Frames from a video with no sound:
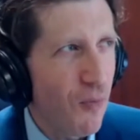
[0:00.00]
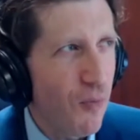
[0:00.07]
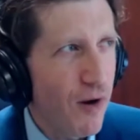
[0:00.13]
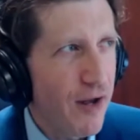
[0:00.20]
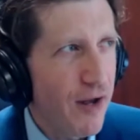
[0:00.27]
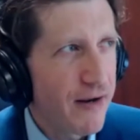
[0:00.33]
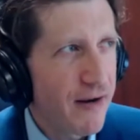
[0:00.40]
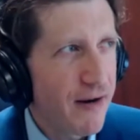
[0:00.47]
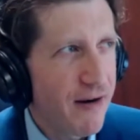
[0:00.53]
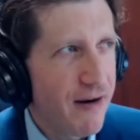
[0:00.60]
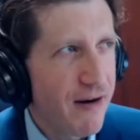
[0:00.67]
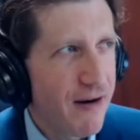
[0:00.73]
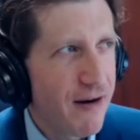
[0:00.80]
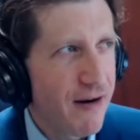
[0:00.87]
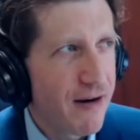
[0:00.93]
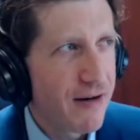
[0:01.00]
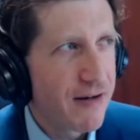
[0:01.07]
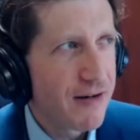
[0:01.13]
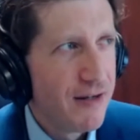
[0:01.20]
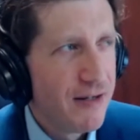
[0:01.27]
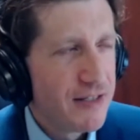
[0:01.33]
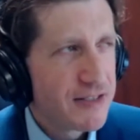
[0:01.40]
What
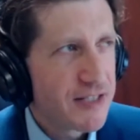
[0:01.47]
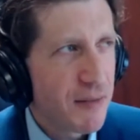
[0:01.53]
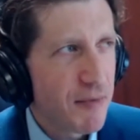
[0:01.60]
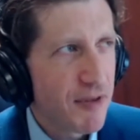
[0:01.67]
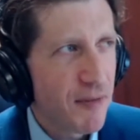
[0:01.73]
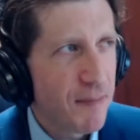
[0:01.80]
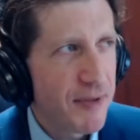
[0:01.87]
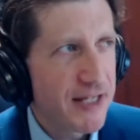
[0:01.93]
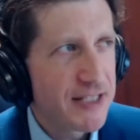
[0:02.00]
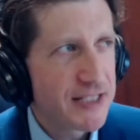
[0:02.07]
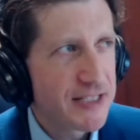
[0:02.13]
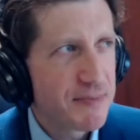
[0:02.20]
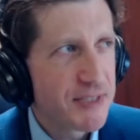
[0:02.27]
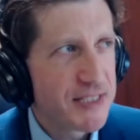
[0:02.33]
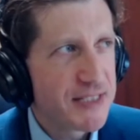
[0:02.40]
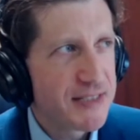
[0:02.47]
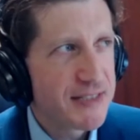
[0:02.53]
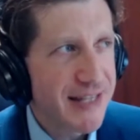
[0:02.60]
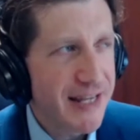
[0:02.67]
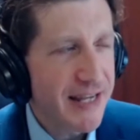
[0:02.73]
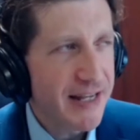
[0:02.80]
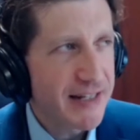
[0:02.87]
are some of the biggest
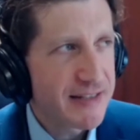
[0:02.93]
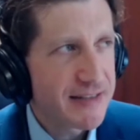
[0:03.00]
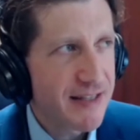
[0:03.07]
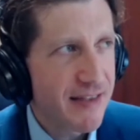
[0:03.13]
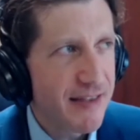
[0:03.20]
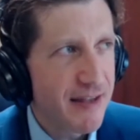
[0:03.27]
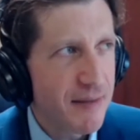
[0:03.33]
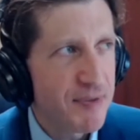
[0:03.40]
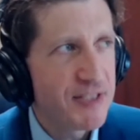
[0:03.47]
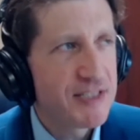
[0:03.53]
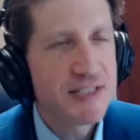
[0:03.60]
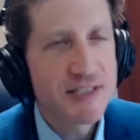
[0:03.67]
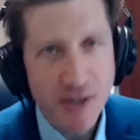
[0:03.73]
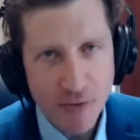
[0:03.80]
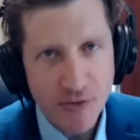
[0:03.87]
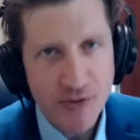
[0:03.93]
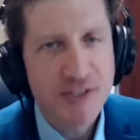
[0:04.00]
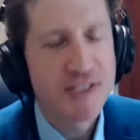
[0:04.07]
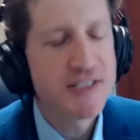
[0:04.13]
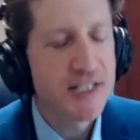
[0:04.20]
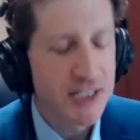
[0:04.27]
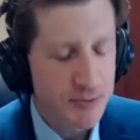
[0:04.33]
mistakes that business owners
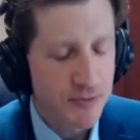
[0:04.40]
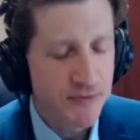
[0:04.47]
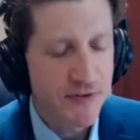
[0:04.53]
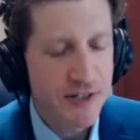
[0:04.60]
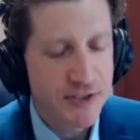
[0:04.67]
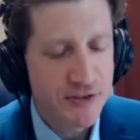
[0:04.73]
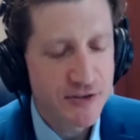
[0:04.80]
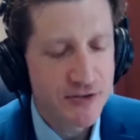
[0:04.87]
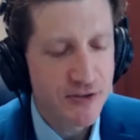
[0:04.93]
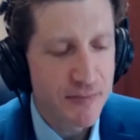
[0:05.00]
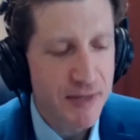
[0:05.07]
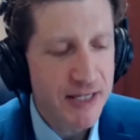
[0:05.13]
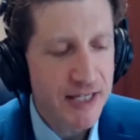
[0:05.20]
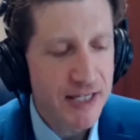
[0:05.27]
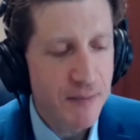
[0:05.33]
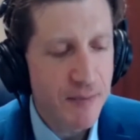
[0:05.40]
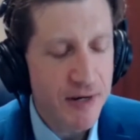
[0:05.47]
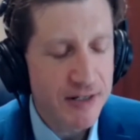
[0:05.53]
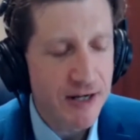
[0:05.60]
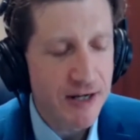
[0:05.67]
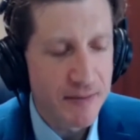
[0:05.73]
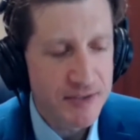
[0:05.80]
and sales professionals are making when
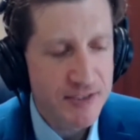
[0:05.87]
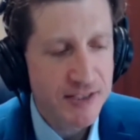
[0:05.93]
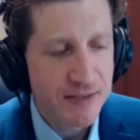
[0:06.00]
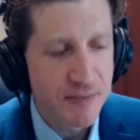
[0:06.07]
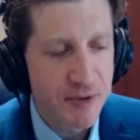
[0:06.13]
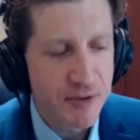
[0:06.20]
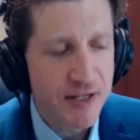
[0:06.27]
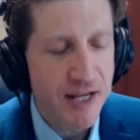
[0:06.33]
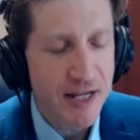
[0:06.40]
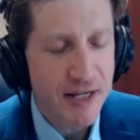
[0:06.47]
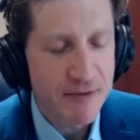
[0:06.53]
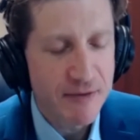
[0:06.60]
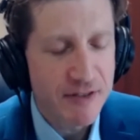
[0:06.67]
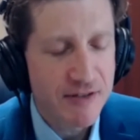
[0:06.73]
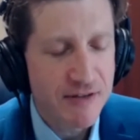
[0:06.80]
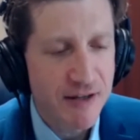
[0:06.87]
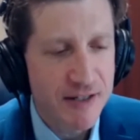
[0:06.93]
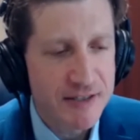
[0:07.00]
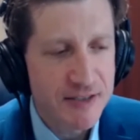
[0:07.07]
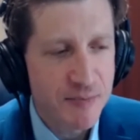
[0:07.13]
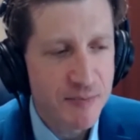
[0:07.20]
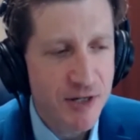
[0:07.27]
it comes to communicating with their clients and